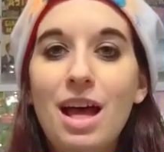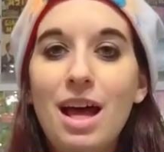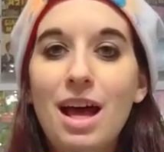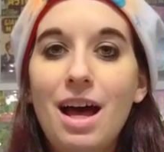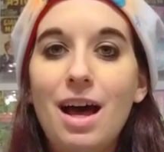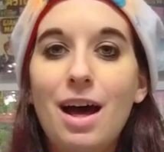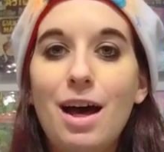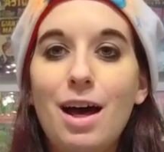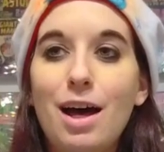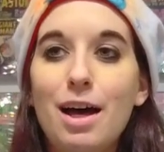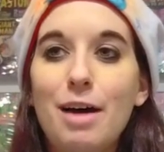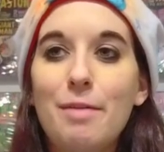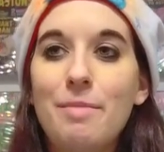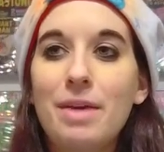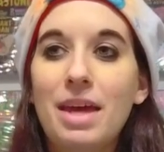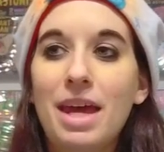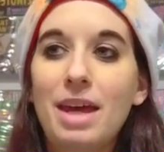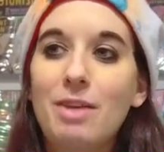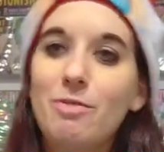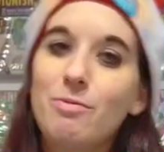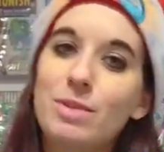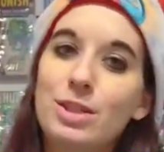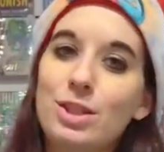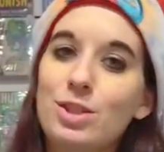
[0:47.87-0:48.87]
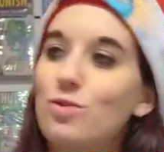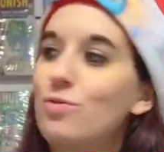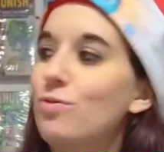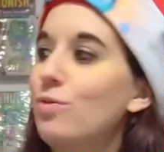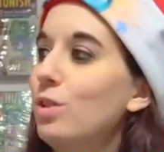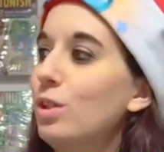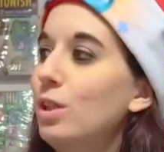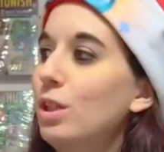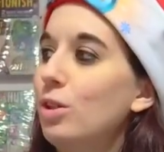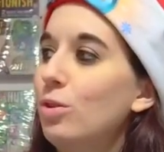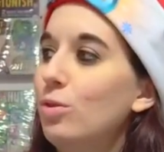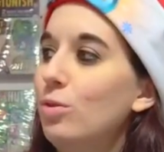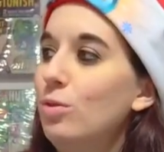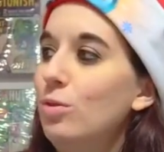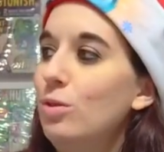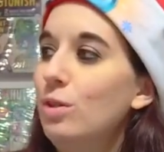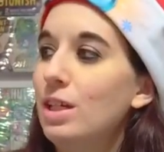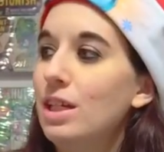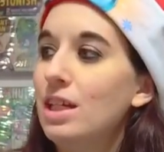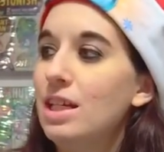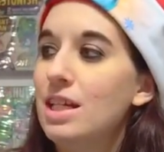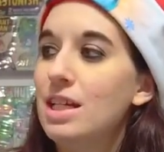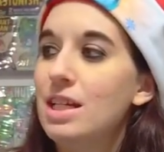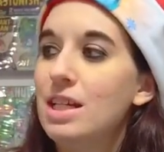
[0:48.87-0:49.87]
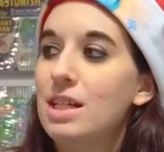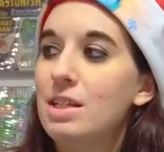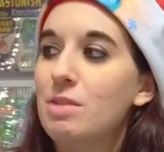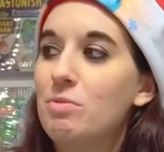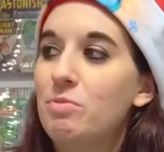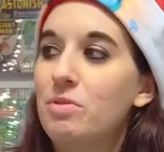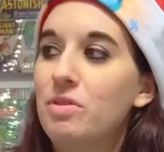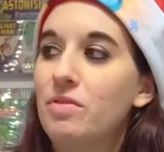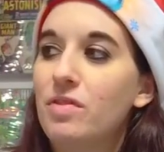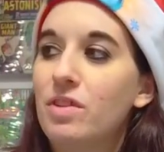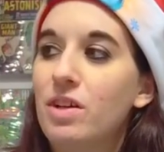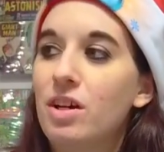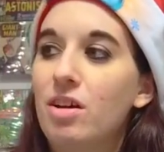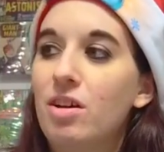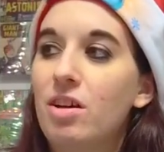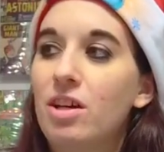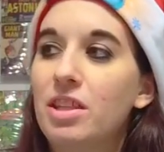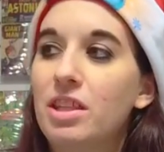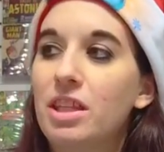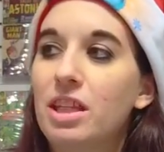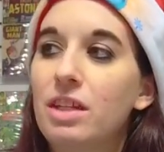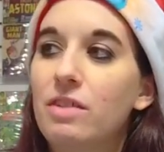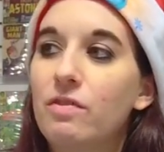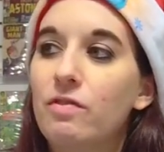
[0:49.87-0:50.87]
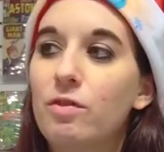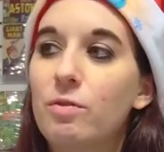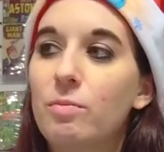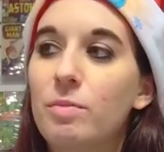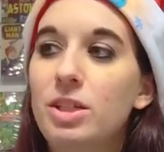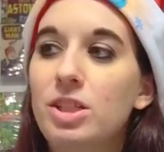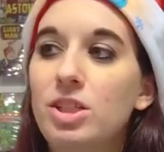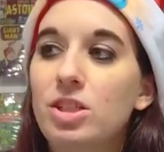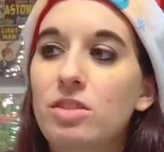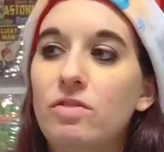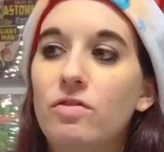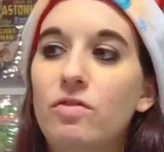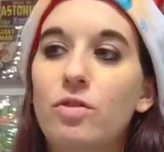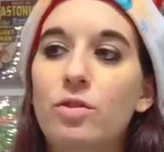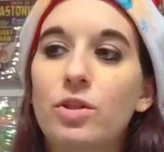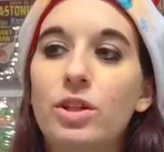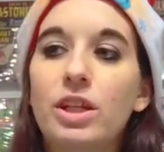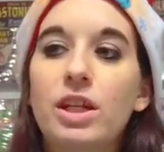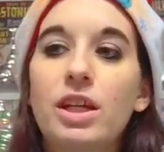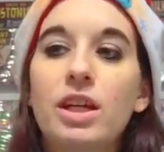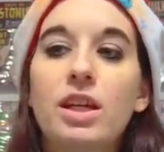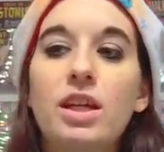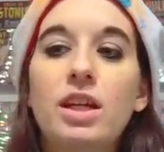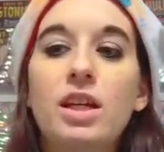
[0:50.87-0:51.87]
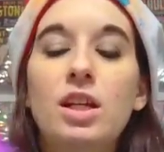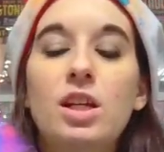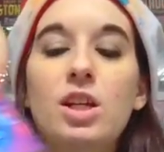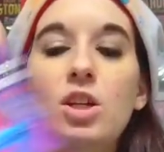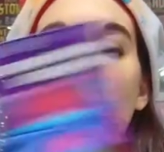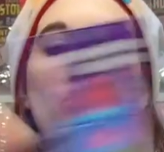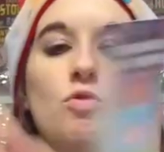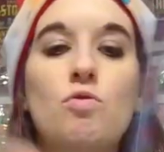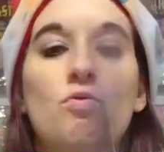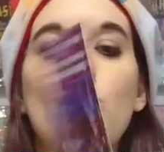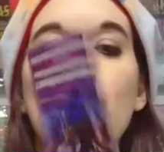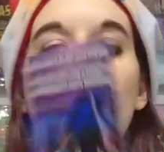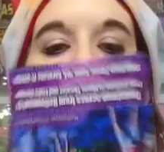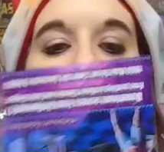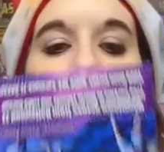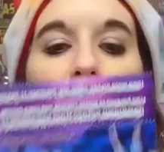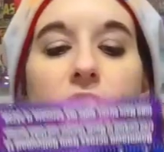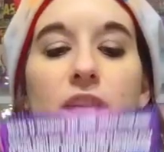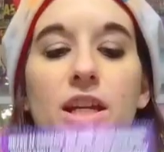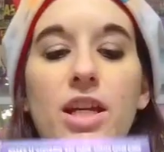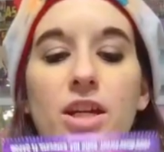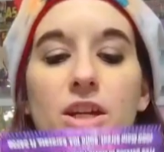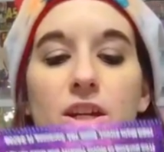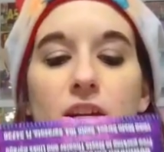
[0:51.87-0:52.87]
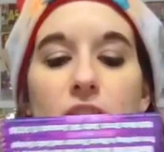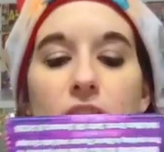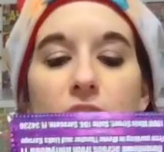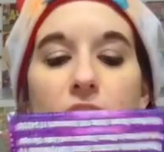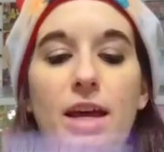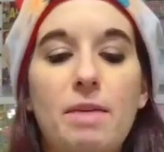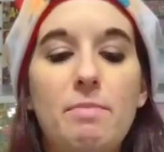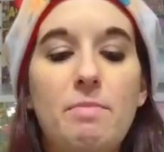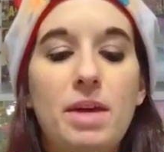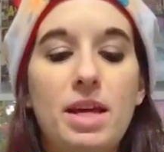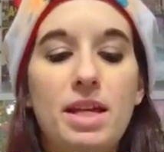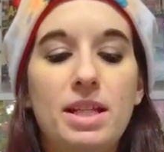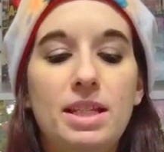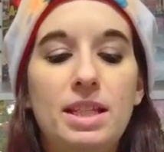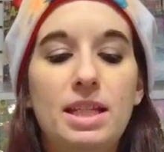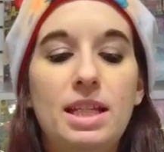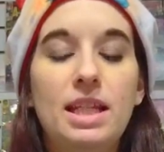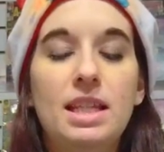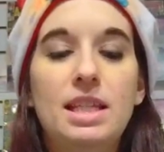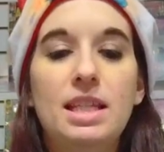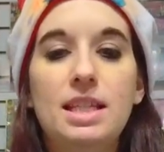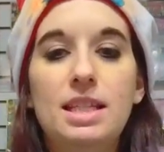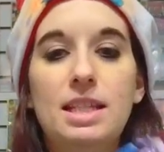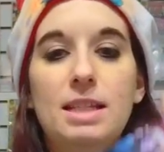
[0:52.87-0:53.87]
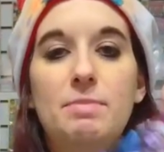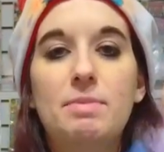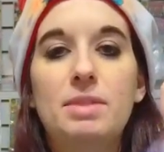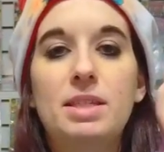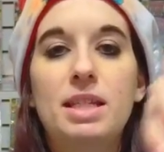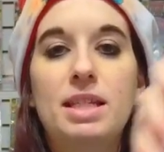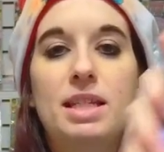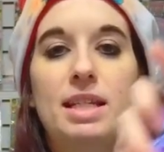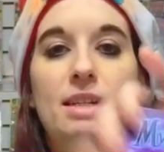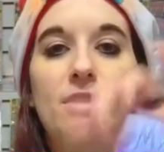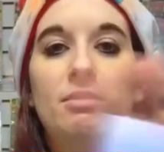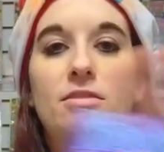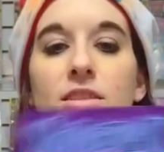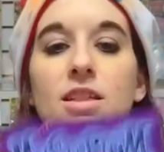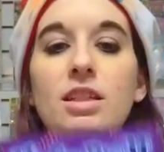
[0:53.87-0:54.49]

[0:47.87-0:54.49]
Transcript: Um, and what's really cool is we've got all the information for you right here at Bat City that's upside down